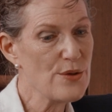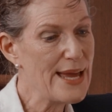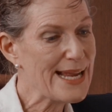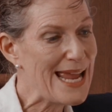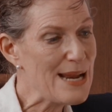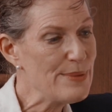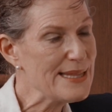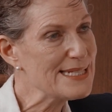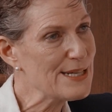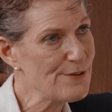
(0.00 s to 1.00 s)
That can be
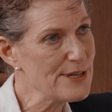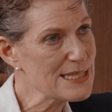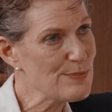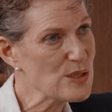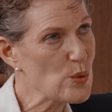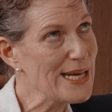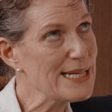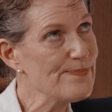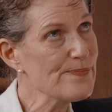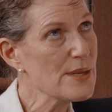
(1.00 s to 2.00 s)
the difference
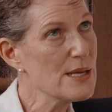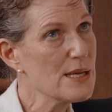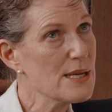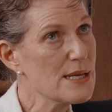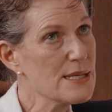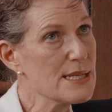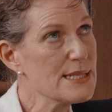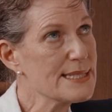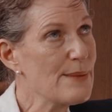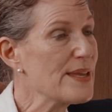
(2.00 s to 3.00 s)
between
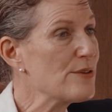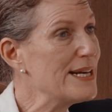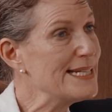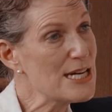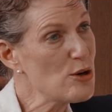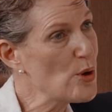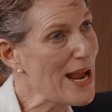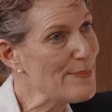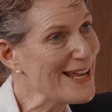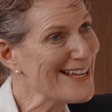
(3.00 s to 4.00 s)
something really terrible
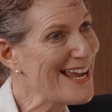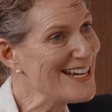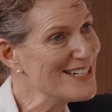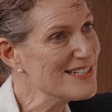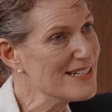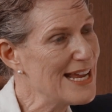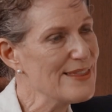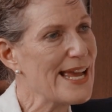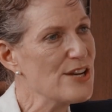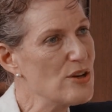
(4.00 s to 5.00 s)
happening and the
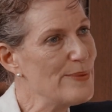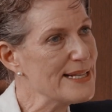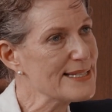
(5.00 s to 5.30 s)
country being